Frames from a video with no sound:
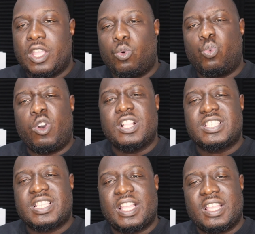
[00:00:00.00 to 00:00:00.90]

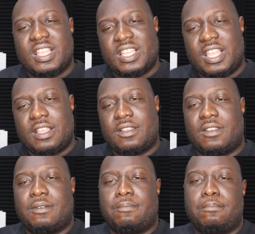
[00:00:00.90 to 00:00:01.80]
wants a, a
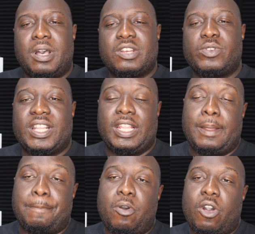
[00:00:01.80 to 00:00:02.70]

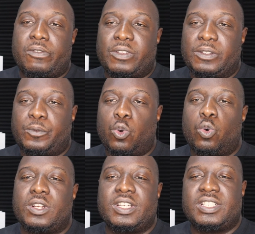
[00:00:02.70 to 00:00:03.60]
moderately powerful
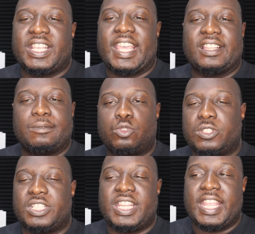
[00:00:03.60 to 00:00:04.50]
phone to get them
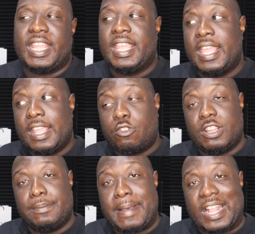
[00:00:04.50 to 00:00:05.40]
through the day,
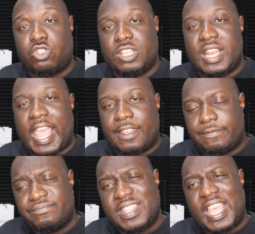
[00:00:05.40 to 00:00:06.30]
great battery life,
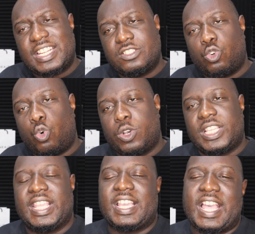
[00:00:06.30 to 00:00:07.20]
and an
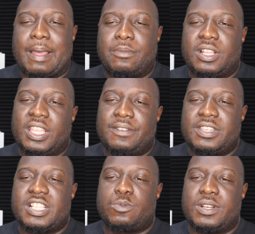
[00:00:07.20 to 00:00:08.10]
okay camera if
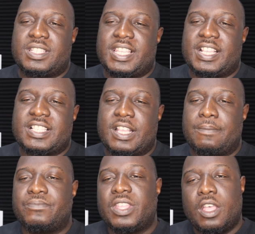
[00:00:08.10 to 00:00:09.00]
you just want to take
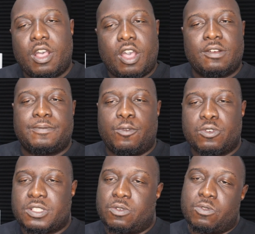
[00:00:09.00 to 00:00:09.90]
some odd
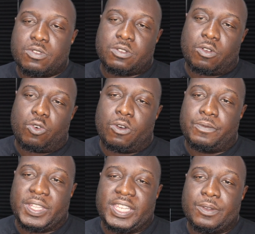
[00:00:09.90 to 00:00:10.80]
photos
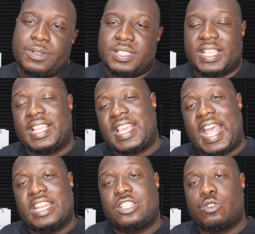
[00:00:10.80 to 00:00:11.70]
or videos. You
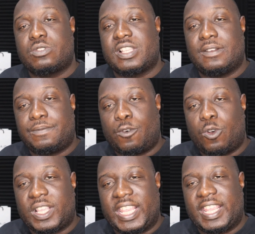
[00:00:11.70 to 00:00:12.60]
can shoot in
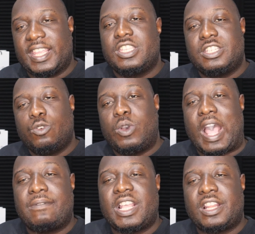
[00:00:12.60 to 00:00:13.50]
four K, you do
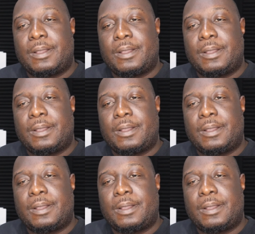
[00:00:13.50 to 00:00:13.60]
have that